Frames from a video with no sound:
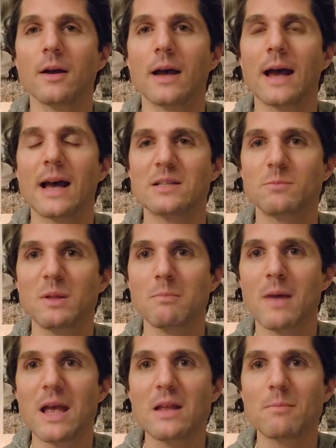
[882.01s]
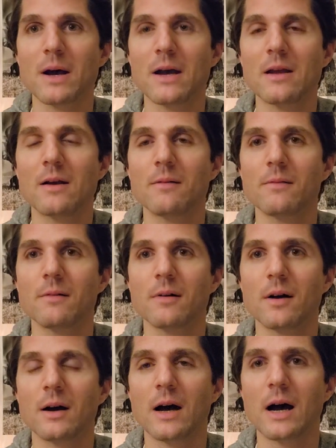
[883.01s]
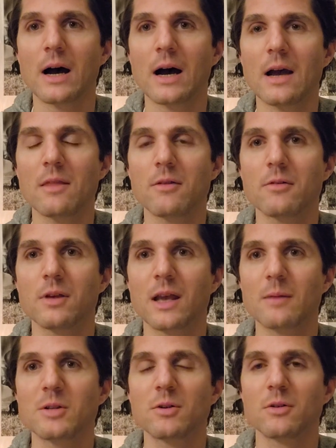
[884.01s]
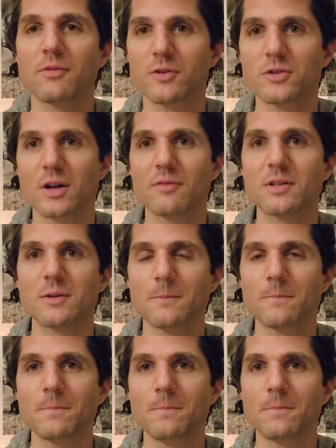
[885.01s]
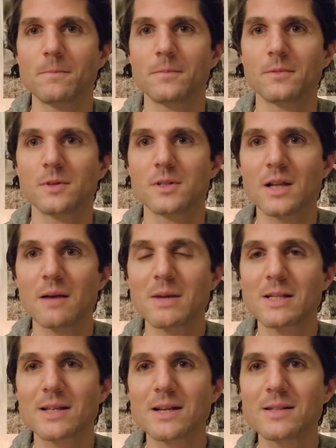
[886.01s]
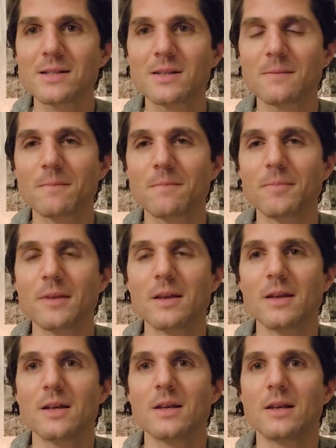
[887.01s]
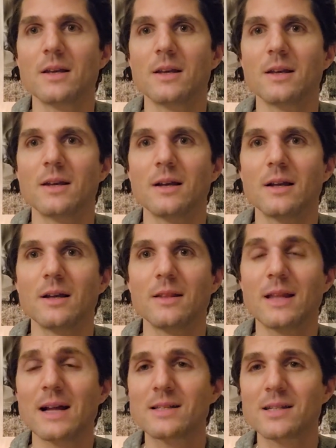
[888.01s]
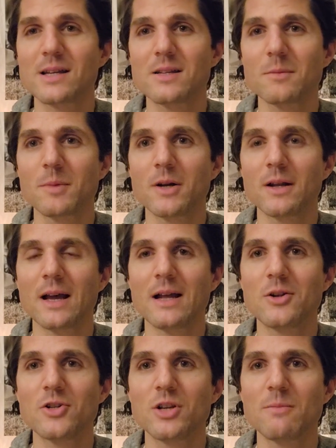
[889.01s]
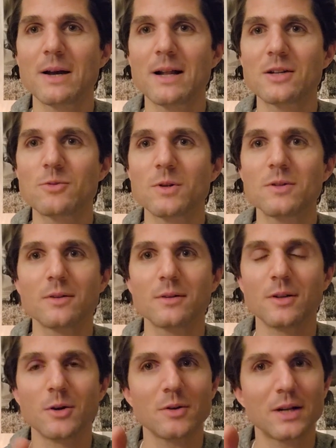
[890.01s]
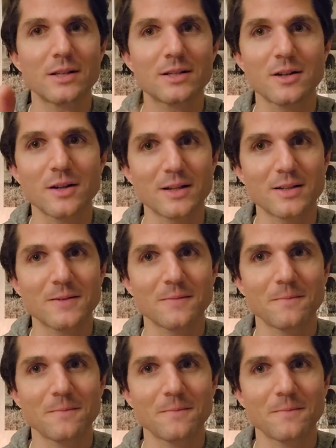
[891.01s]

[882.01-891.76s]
has been made by either the captain or the first officer. Does that make sense? That's it about energy management. No, that's not it.